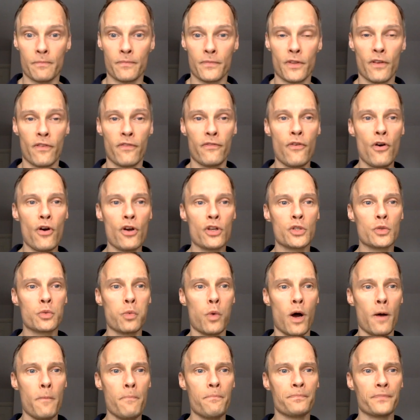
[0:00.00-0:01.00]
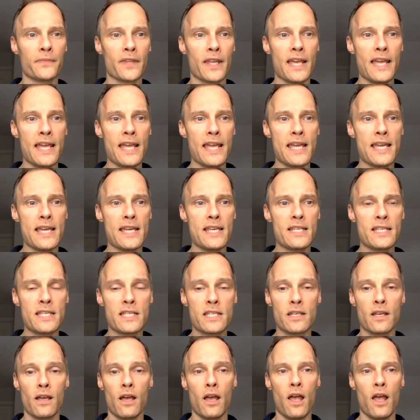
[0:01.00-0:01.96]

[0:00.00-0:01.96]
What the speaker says: The first one is